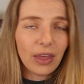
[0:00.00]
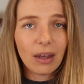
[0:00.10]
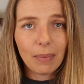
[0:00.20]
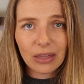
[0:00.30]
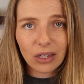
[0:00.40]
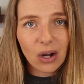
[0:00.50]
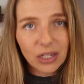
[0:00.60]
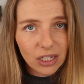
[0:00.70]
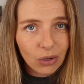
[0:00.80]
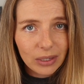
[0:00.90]
think about the
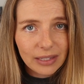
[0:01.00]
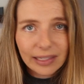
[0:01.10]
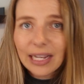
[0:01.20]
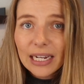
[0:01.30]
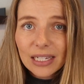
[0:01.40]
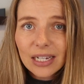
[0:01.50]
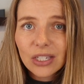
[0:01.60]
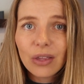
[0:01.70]
consequences later.